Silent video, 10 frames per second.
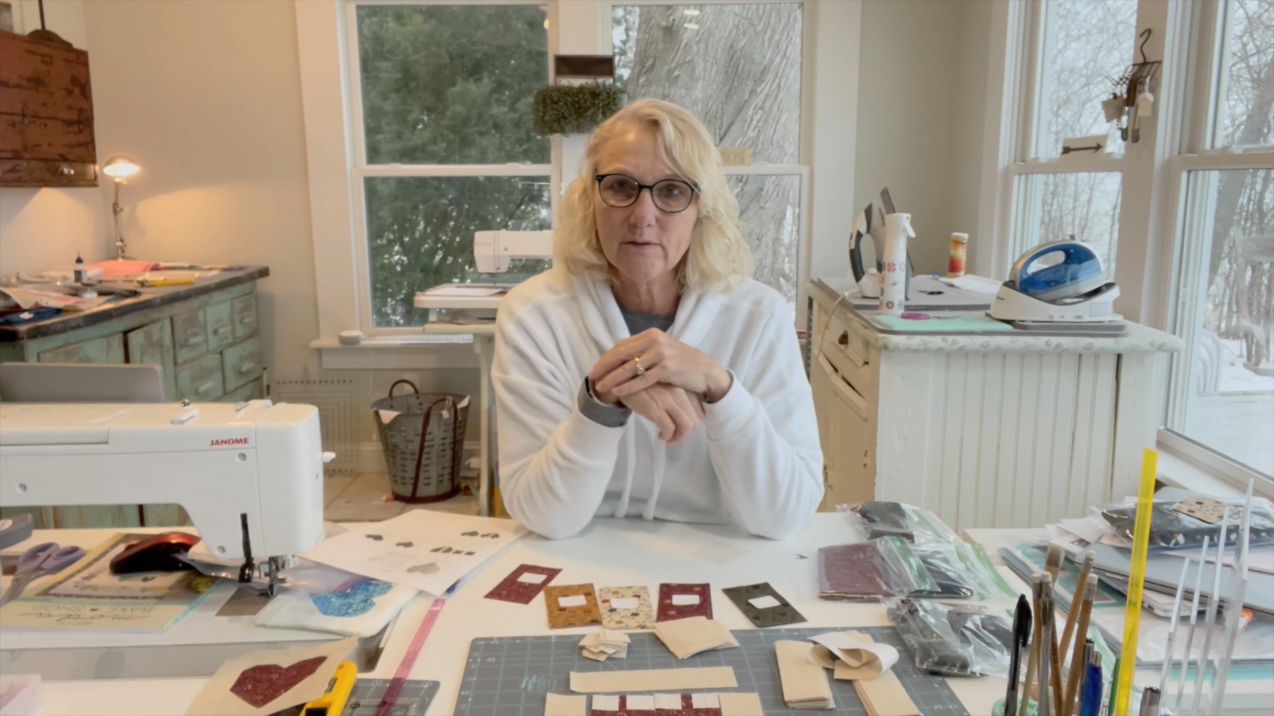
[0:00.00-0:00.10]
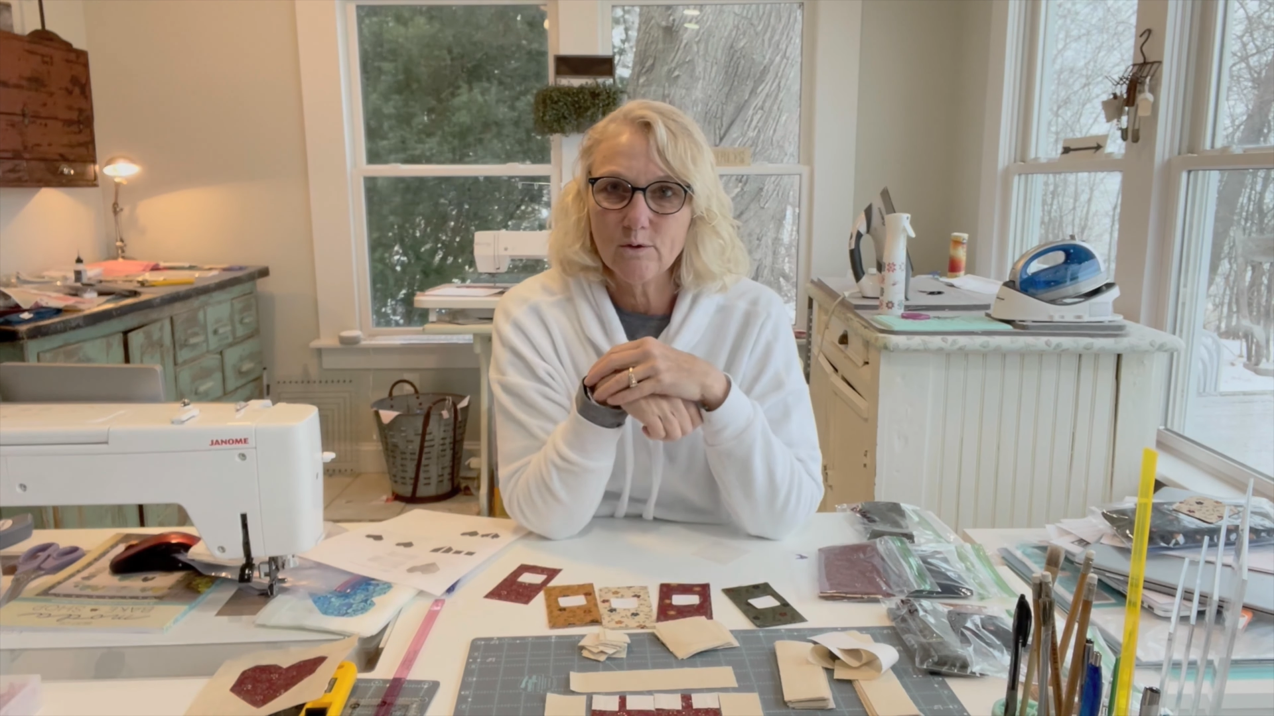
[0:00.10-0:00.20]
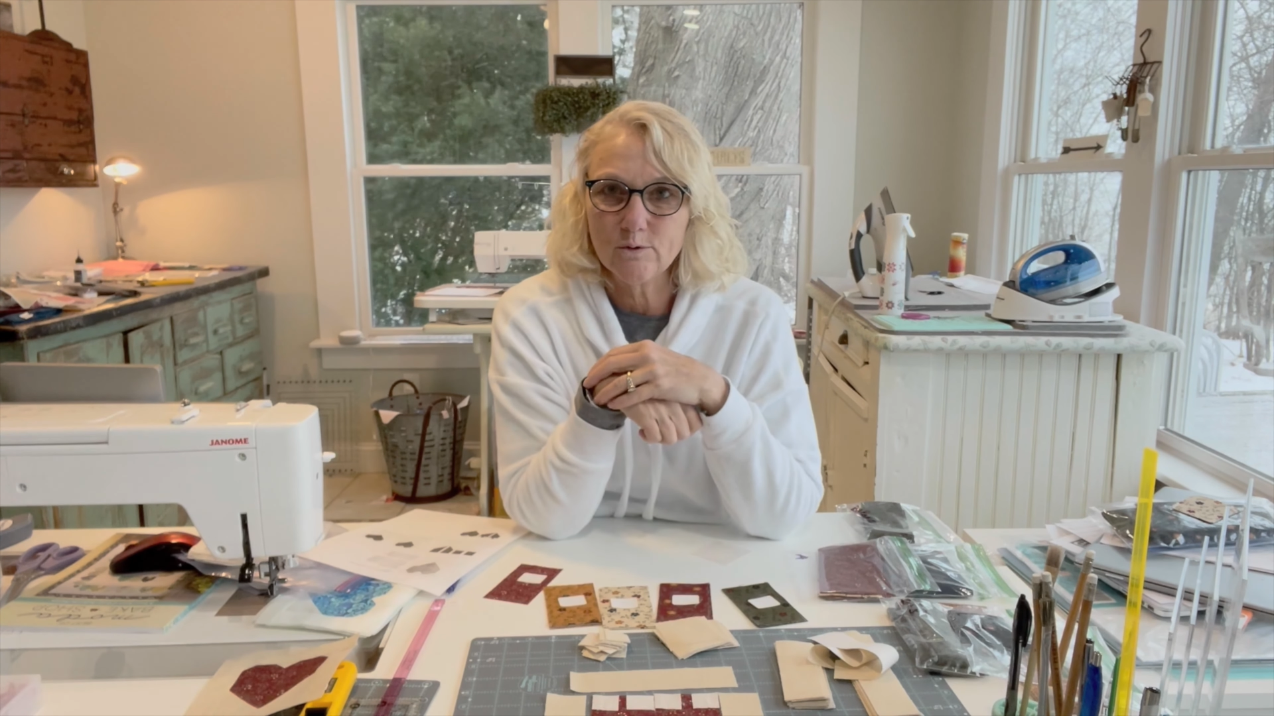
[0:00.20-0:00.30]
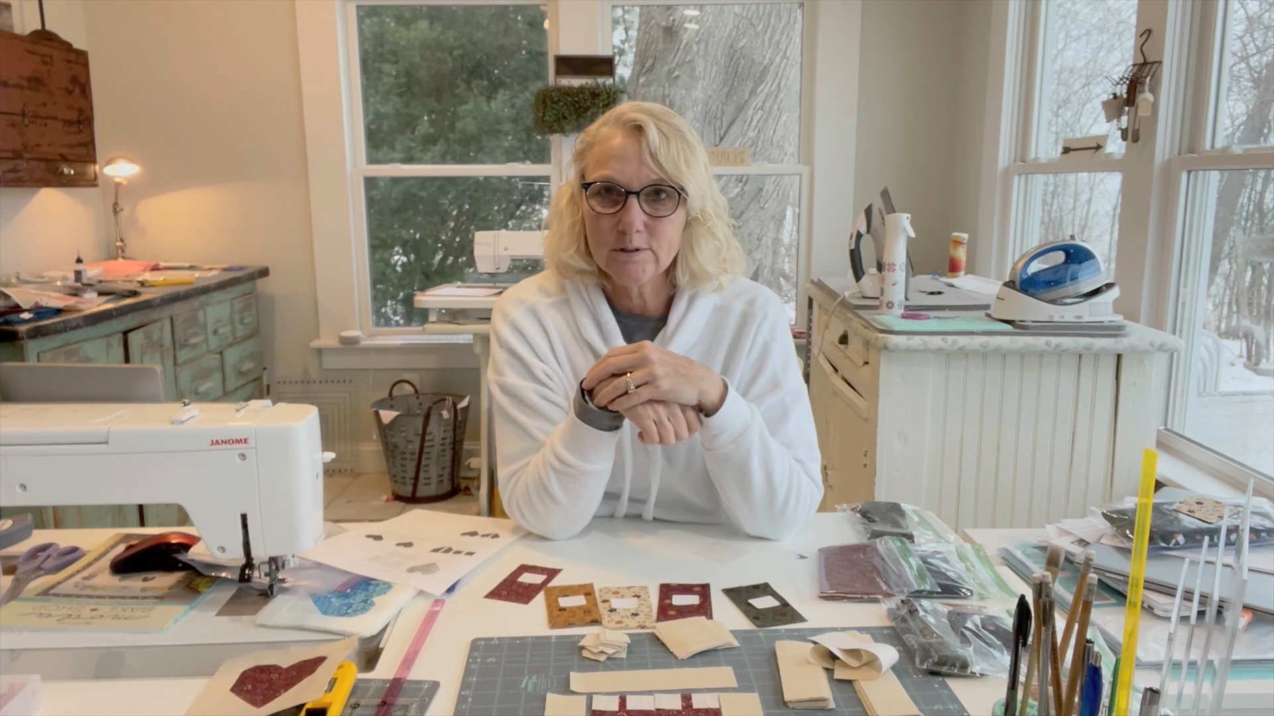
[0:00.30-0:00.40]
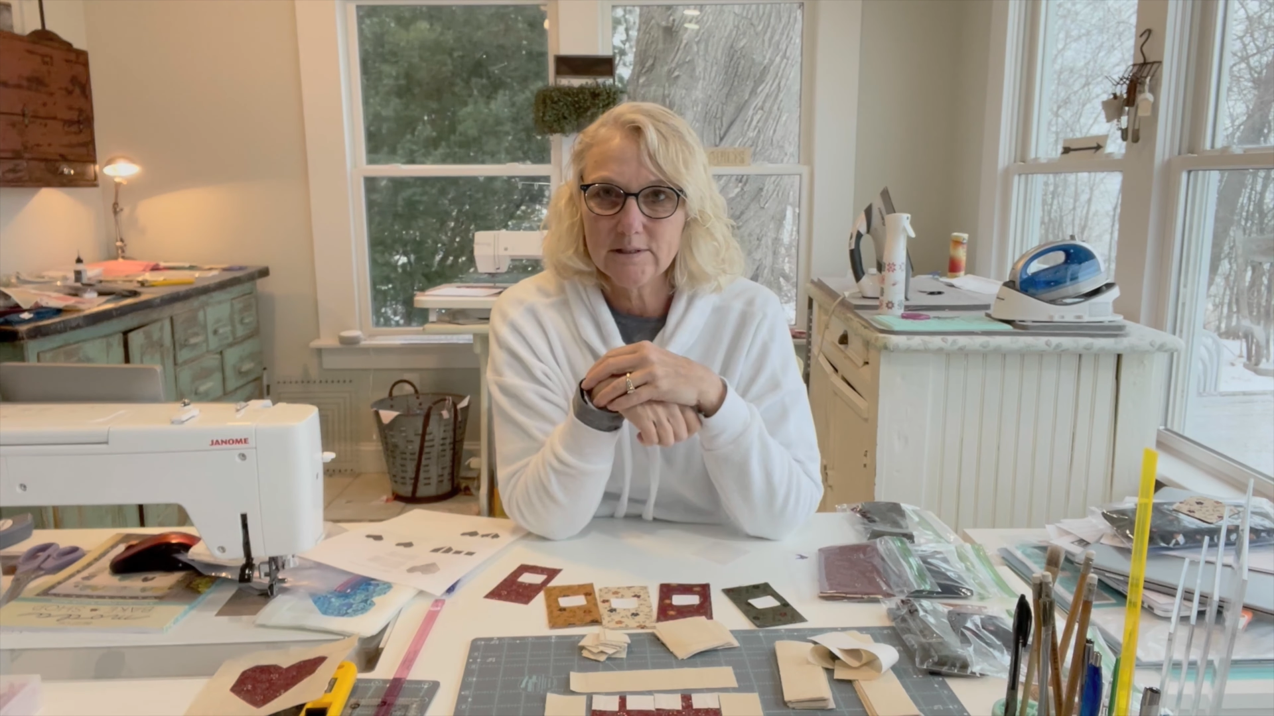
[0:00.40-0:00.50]

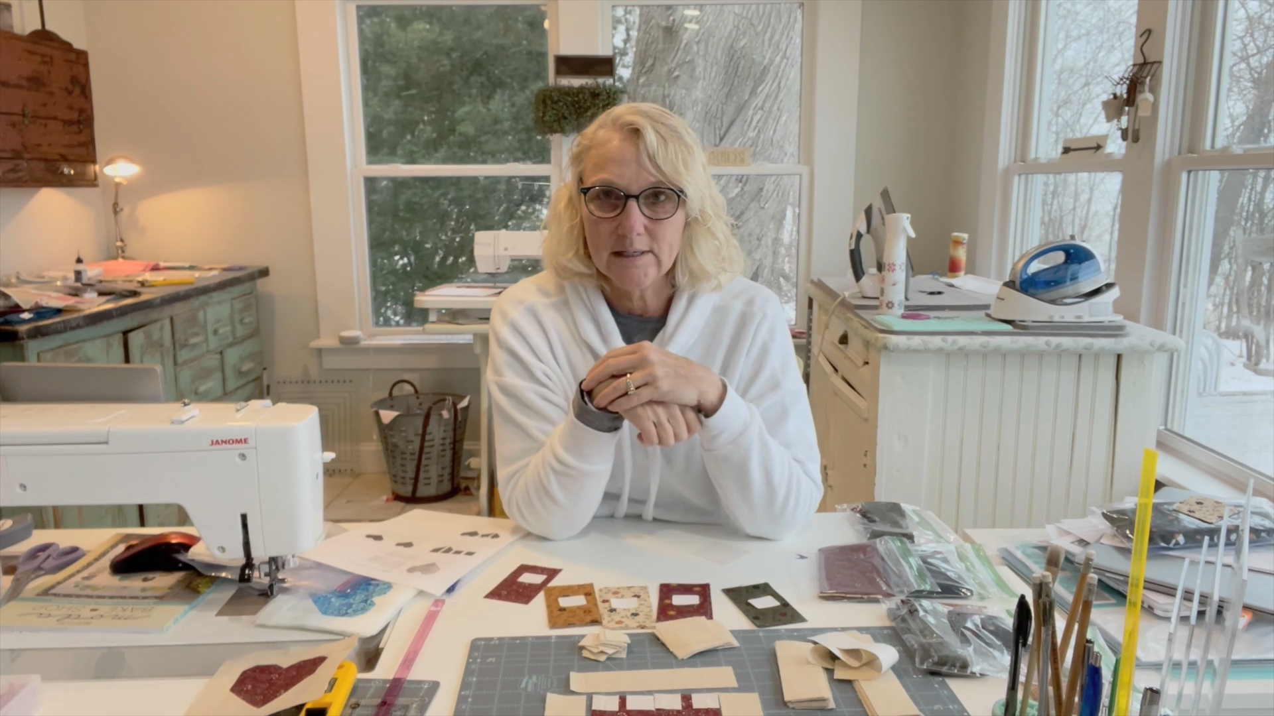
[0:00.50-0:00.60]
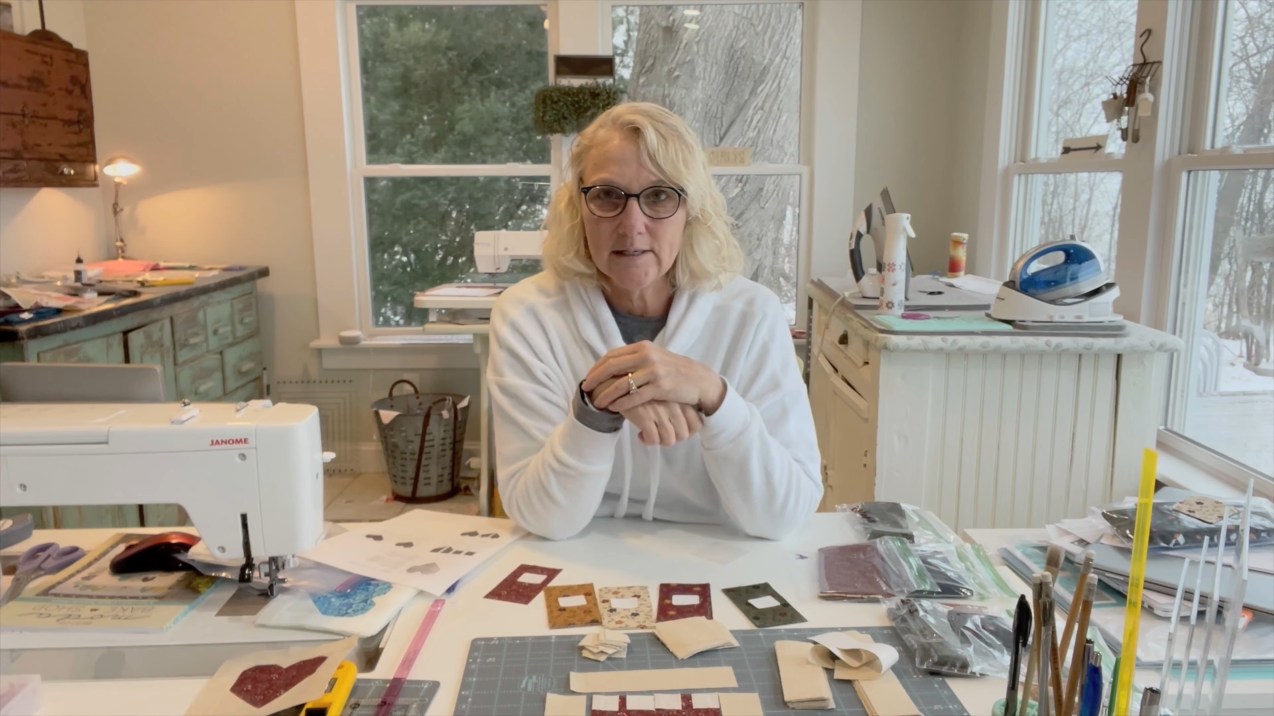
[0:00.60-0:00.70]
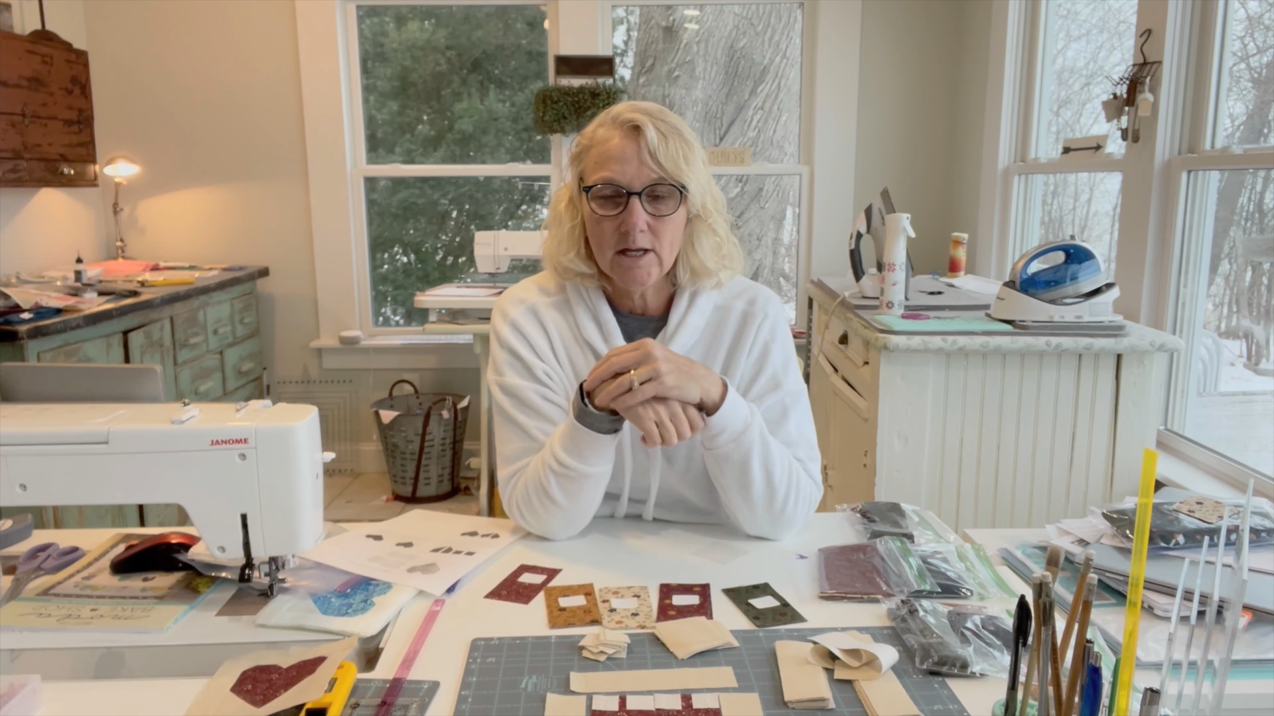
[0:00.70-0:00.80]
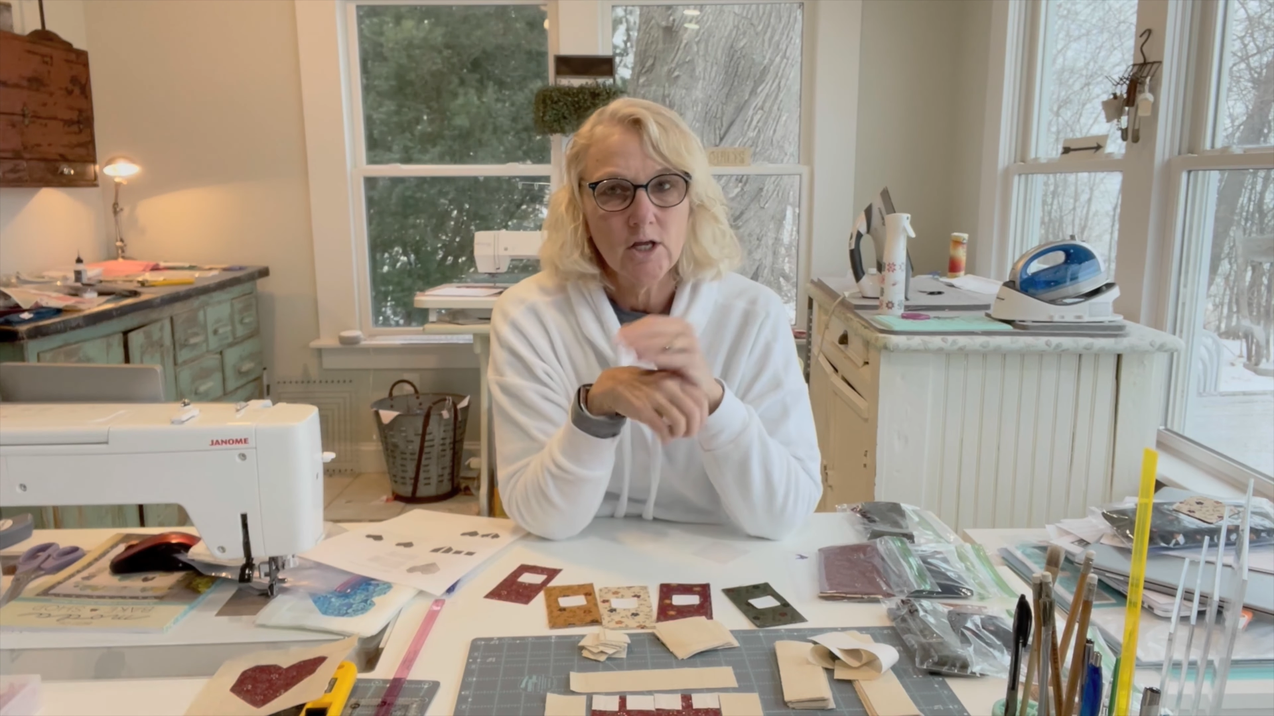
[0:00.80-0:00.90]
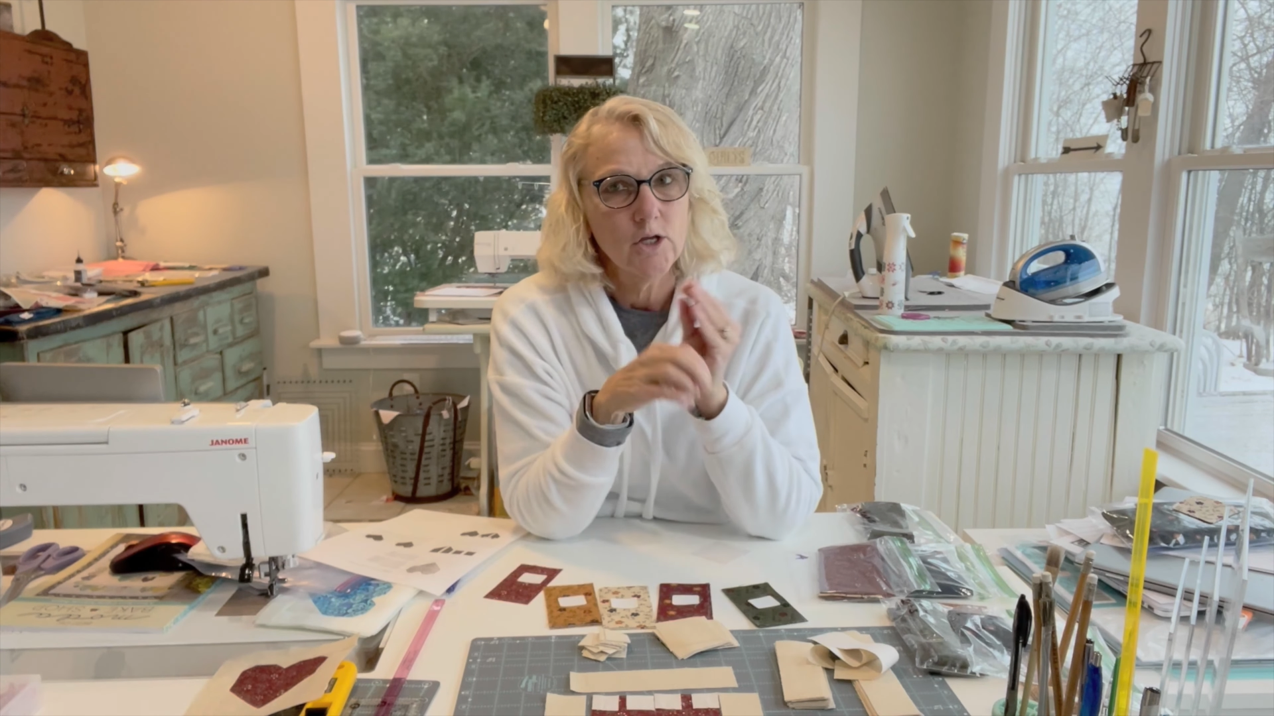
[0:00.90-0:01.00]
those done,